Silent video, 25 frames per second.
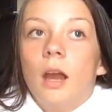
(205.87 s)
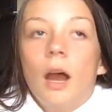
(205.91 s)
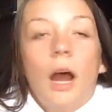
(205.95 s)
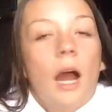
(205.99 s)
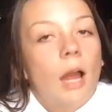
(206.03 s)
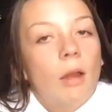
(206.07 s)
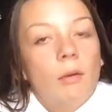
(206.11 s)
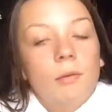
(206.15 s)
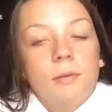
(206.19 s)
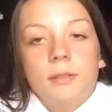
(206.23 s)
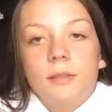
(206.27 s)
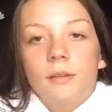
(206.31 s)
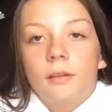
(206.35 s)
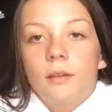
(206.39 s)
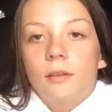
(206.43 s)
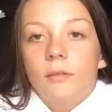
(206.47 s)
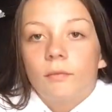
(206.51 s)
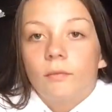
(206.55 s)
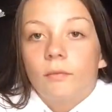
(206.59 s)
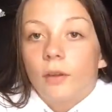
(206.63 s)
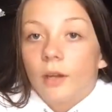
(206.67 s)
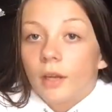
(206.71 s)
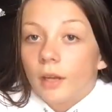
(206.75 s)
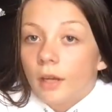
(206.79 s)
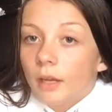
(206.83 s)
I was a
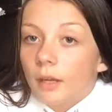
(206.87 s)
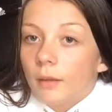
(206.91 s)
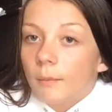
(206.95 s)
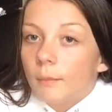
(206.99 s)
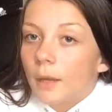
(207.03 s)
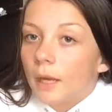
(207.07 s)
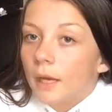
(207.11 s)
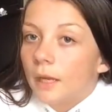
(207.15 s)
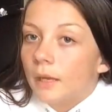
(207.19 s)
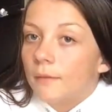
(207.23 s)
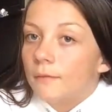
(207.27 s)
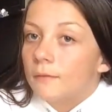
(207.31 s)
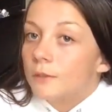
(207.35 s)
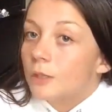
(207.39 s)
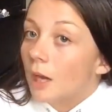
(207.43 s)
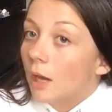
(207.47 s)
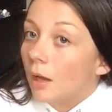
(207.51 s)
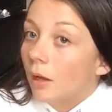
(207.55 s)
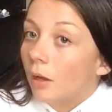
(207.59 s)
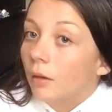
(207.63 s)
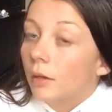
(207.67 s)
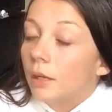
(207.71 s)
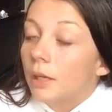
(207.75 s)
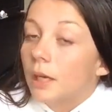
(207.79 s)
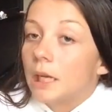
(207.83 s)
very competitive
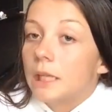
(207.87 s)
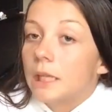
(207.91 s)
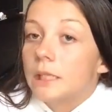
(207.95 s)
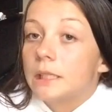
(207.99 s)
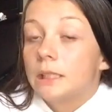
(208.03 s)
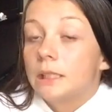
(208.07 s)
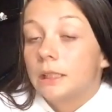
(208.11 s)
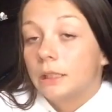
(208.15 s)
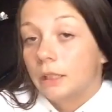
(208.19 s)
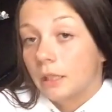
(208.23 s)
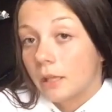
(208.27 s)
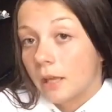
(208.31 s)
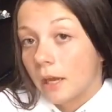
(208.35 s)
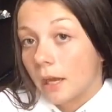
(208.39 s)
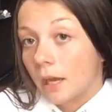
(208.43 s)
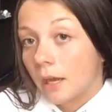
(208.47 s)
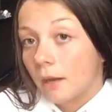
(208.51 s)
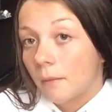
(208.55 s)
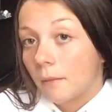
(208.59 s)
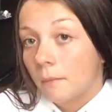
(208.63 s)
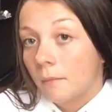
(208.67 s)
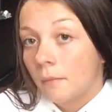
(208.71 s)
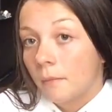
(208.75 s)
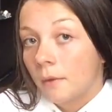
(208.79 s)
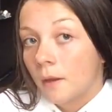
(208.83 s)
child, and I still
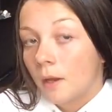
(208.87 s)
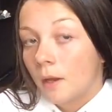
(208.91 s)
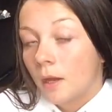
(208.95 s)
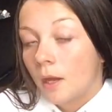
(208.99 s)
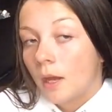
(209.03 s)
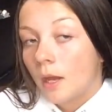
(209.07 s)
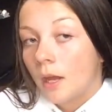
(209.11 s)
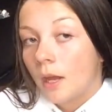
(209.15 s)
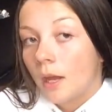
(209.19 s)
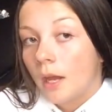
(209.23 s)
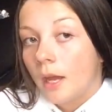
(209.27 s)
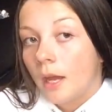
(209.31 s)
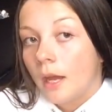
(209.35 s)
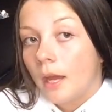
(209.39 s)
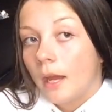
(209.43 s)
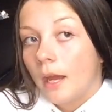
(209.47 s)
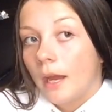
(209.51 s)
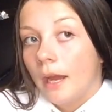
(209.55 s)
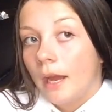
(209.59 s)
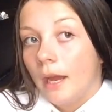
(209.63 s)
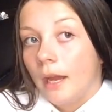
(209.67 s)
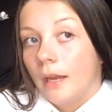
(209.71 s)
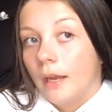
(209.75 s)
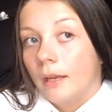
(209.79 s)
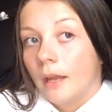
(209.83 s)
am,
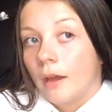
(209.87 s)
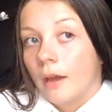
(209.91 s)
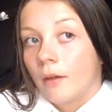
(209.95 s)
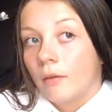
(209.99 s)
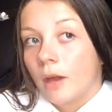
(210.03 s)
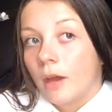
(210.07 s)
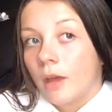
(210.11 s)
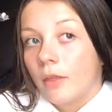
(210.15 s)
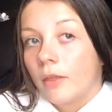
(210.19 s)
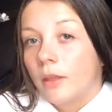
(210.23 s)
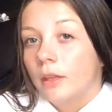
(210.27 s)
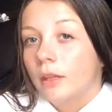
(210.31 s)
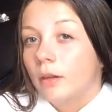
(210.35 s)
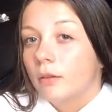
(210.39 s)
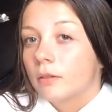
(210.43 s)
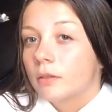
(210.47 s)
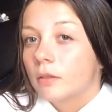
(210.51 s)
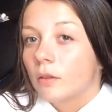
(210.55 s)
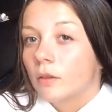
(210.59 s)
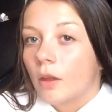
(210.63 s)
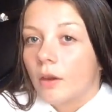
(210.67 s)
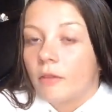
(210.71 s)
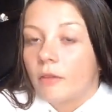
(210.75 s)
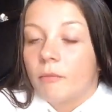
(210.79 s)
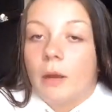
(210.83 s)
and I think that was
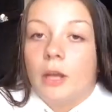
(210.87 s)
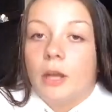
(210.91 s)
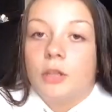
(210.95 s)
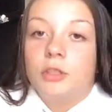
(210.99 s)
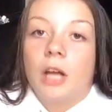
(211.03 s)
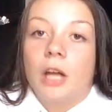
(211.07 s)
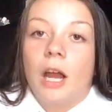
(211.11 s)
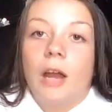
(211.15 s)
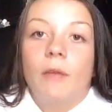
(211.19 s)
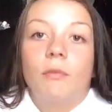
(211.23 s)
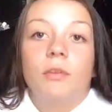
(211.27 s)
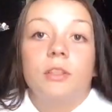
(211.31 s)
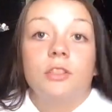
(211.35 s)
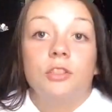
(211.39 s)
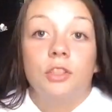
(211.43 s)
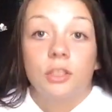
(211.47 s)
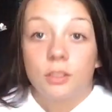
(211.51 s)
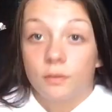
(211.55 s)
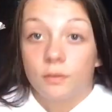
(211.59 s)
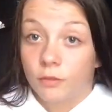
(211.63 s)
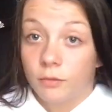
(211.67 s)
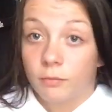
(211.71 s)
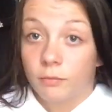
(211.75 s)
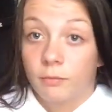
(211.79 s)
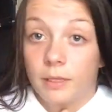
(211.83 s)
a lot of my drive, was
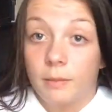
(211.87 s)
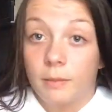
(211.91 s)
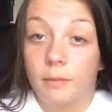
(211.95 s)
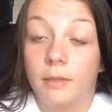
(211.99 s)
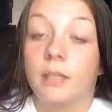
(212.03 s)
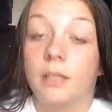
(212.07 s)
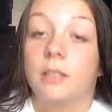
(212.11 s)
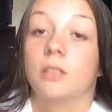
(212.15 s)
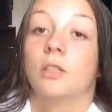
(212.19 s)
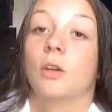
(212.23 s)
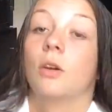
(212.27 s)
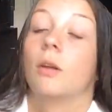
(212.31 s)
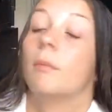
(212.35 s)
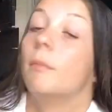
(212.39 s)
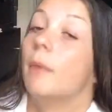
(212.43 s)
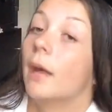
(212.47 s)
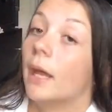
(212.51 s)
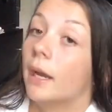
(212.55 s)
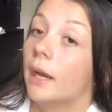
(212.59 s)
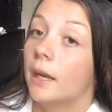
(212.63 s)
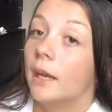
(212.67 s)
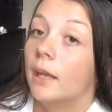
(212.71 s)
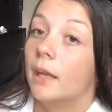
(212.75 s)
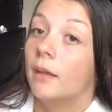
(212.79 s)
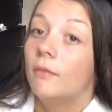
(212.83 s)
just from me being so
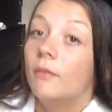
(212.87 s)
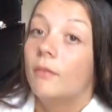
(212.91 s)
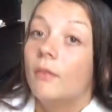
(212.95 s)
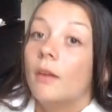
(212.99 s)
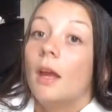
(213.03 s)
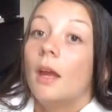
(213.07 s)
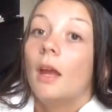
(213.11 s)
competitive.